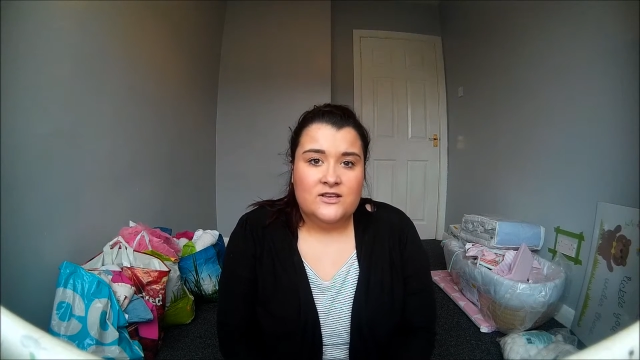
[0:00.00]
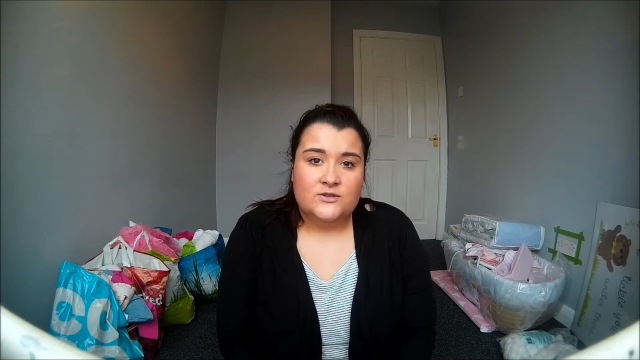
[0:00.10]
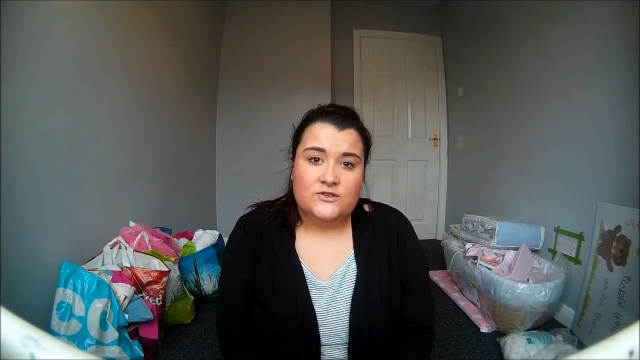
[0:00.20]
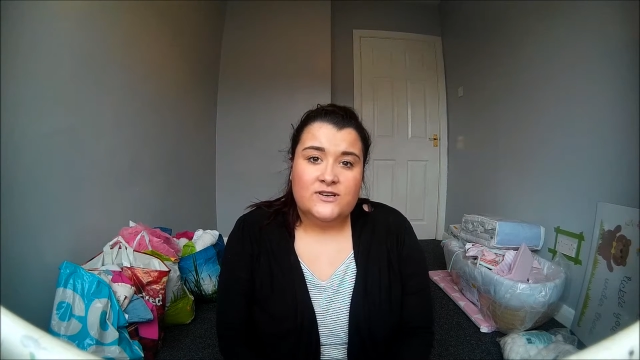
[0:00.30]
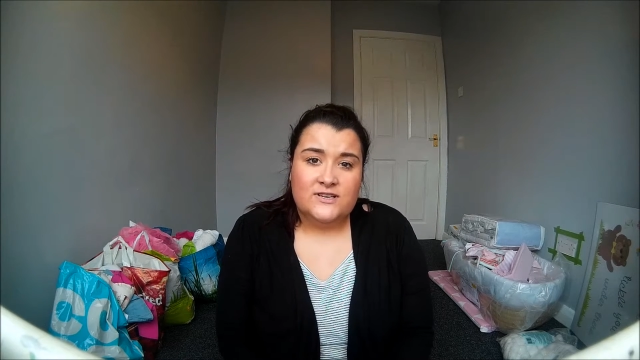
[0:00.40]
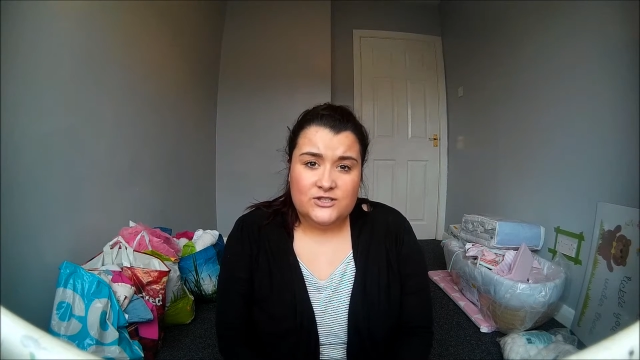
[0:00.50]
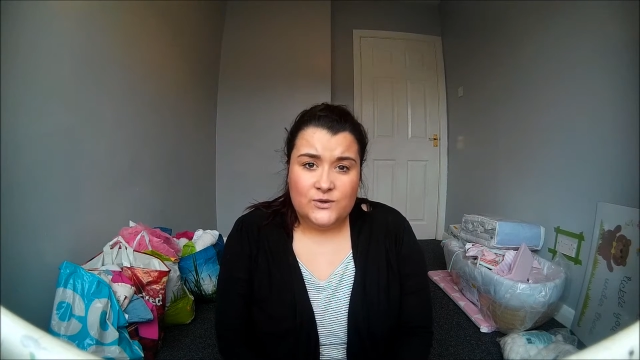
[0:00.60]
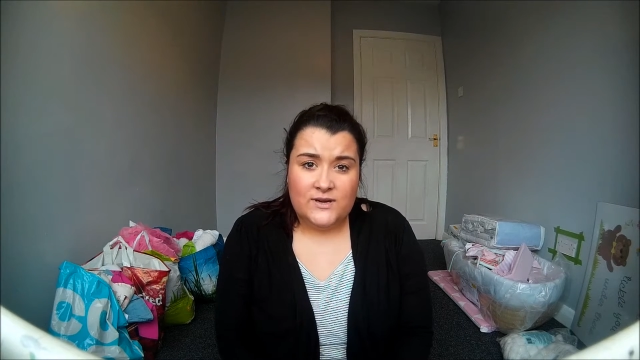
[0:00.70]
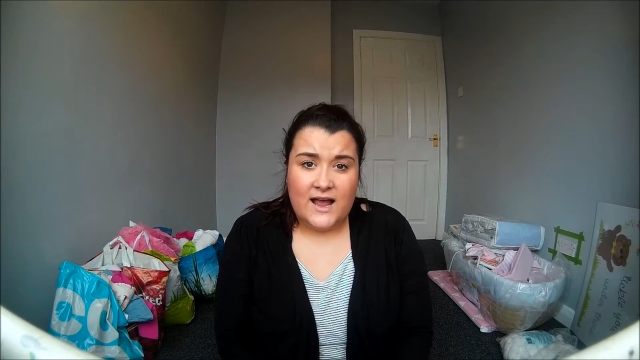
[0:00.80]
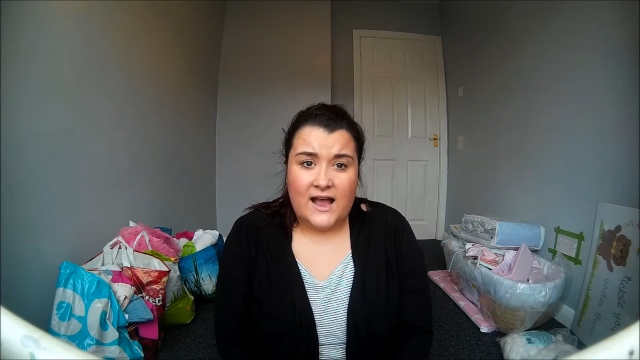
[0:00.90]
So I tried at
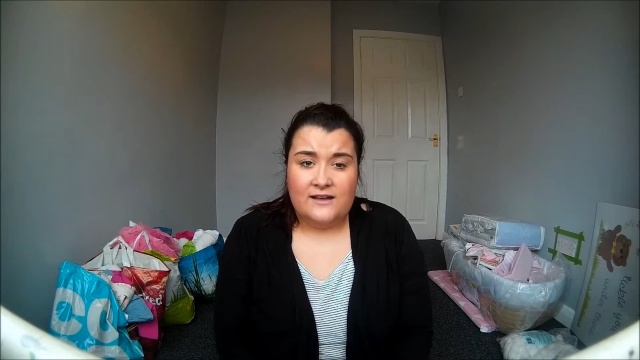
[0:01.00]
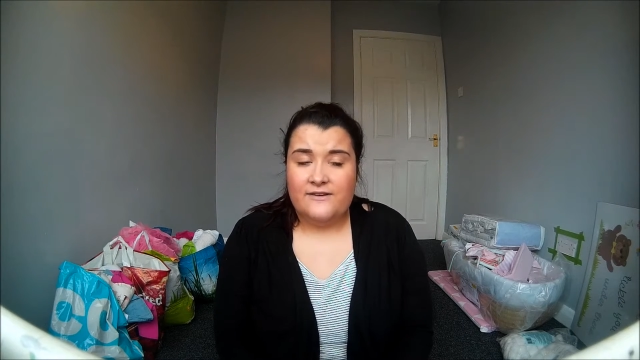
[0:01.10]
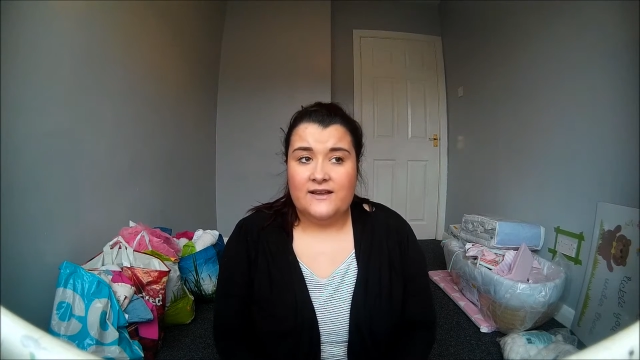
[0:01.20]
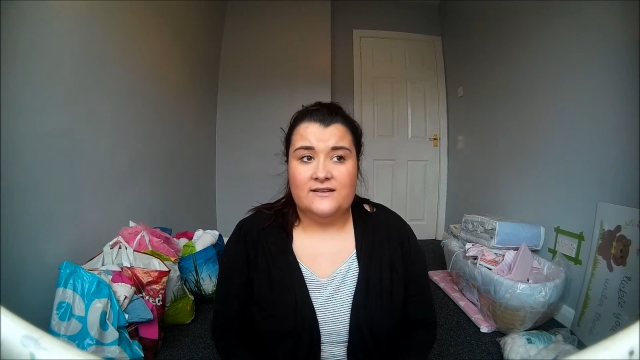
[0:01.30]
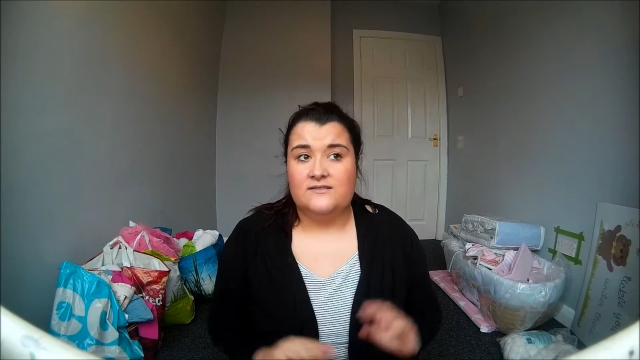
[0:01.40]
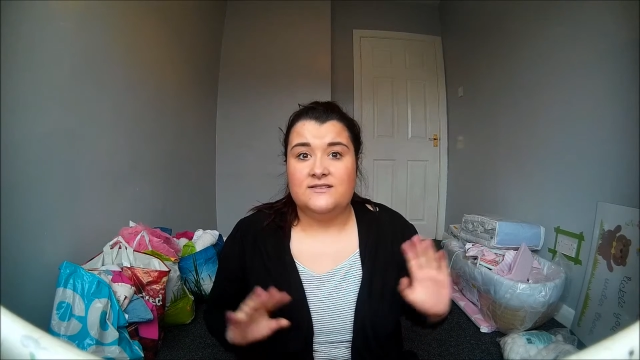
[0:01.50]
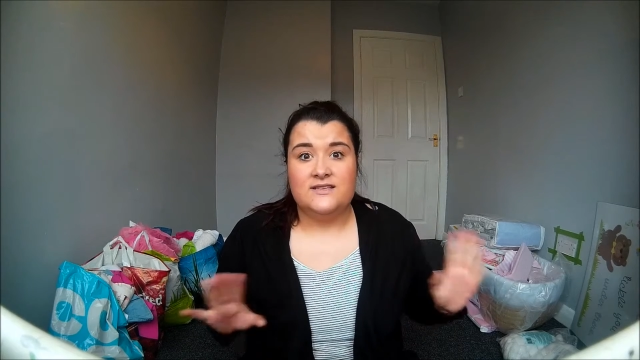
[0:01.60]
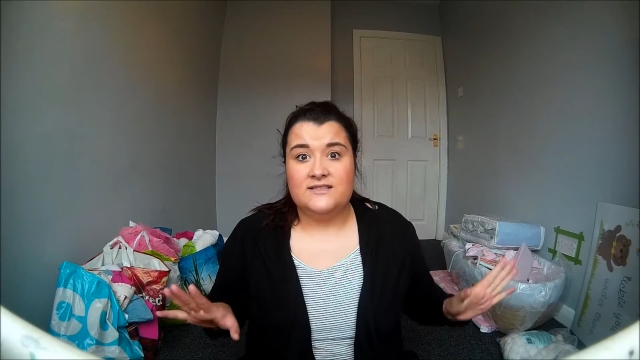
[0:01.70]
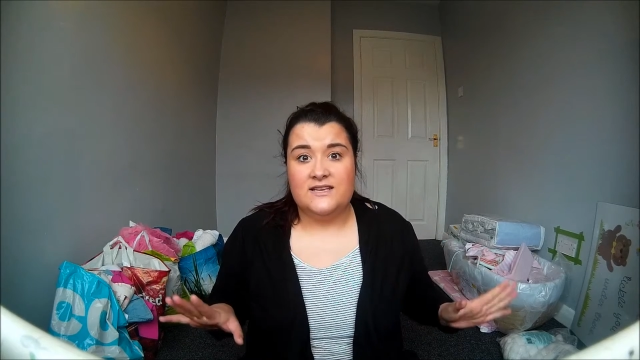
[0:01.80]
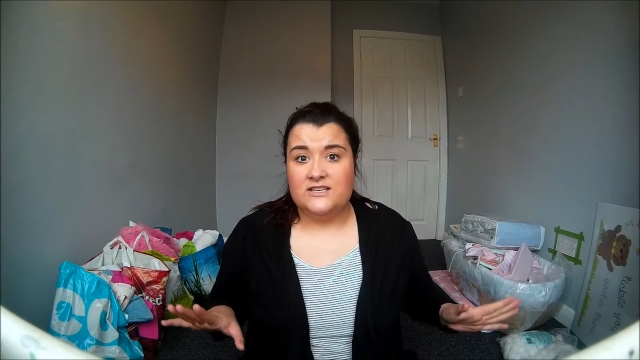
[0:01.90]
2.5 and
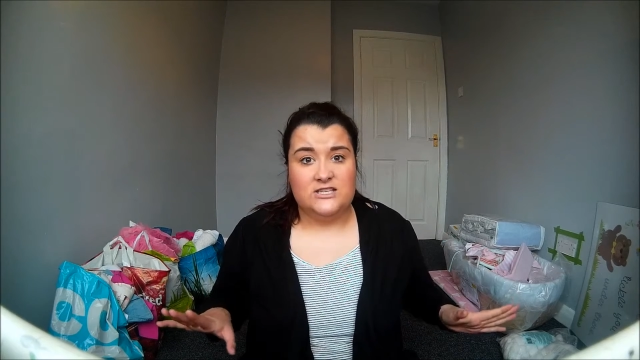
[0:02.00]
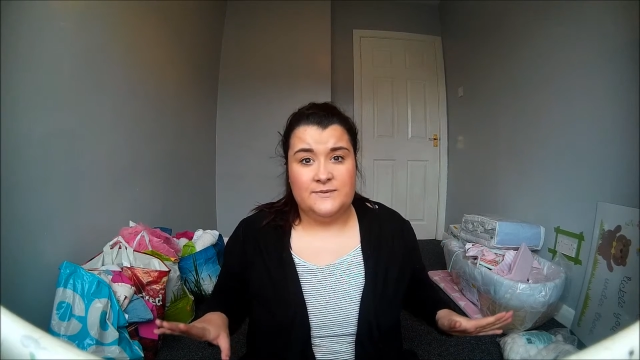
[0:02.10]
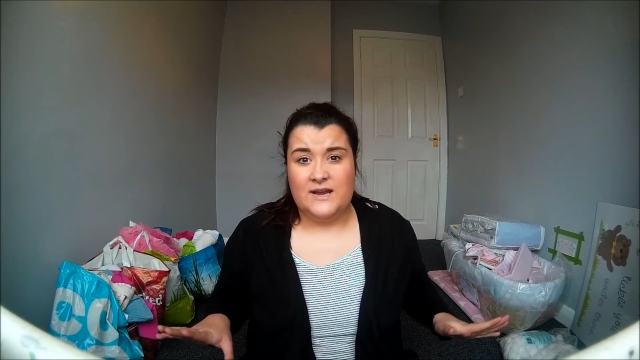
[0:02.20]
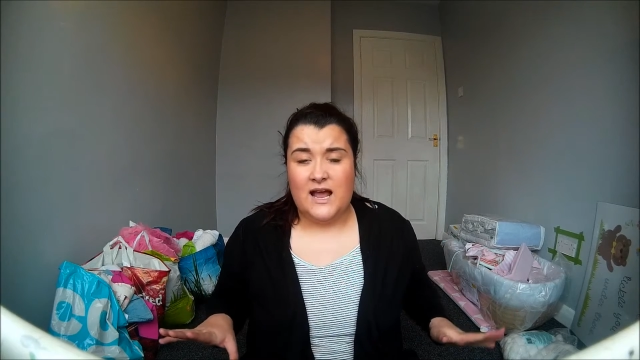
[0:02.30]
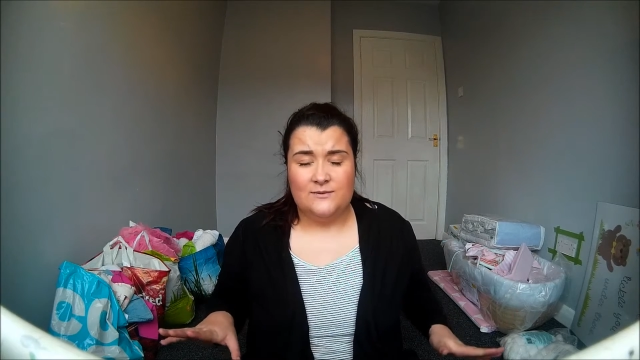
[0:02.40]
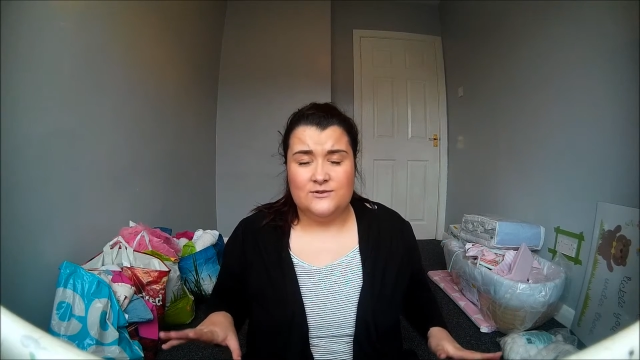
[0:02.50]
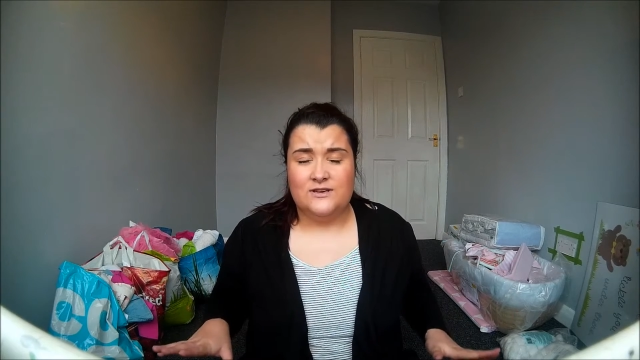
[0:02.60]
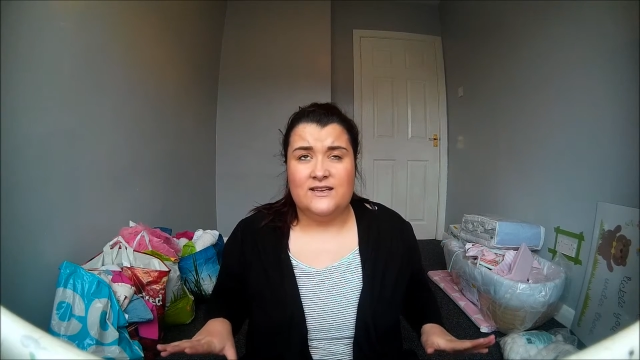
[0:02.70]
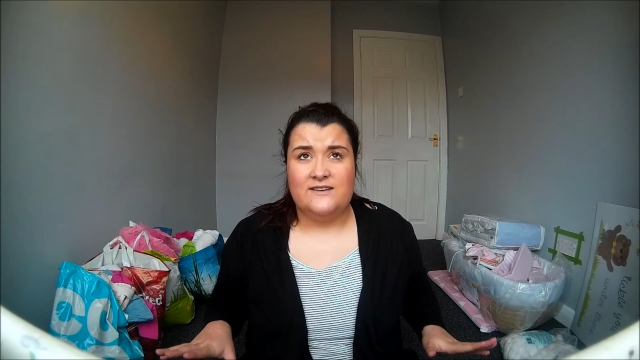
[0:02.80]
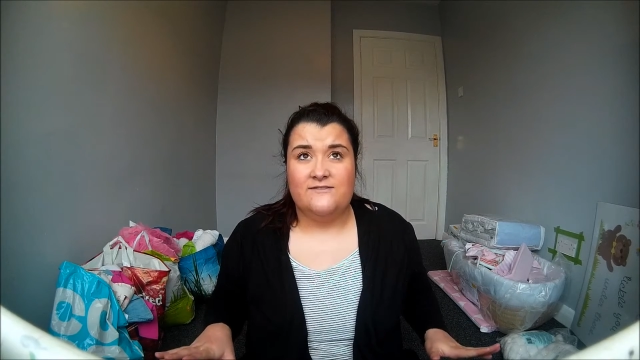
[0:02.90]
since then she's been
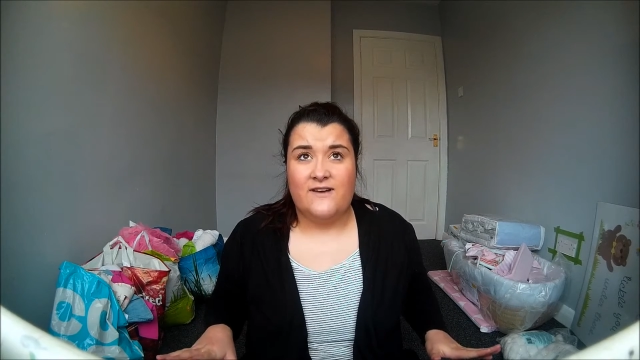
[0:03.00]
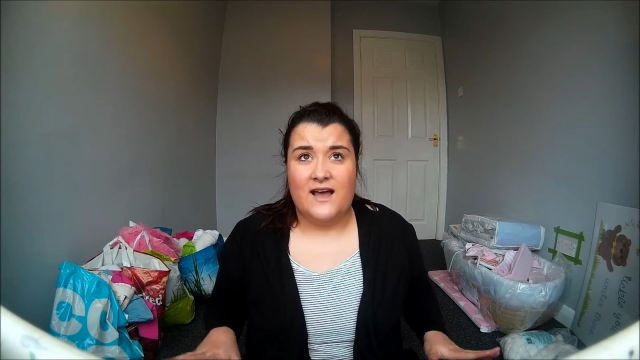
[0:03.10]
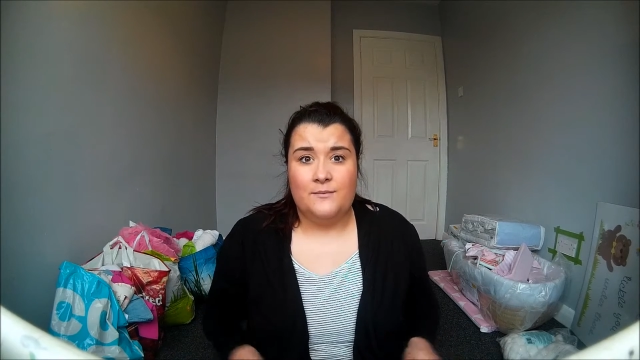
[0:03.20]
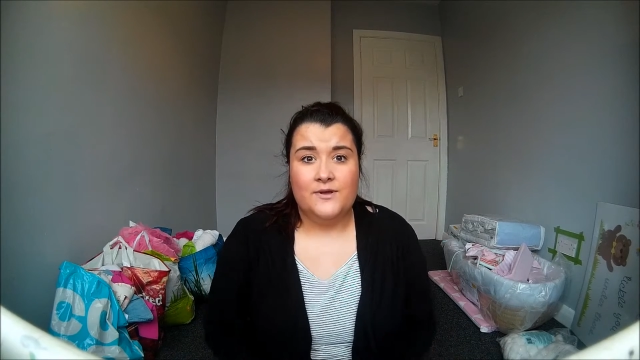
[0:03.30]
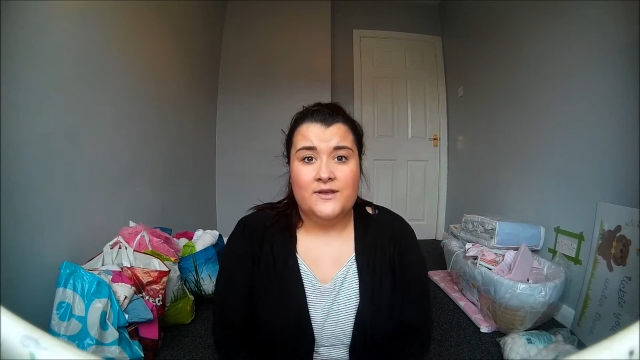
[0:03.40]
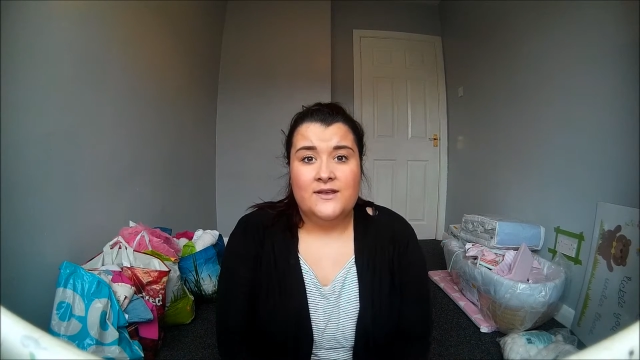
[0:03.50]
absolutely fab.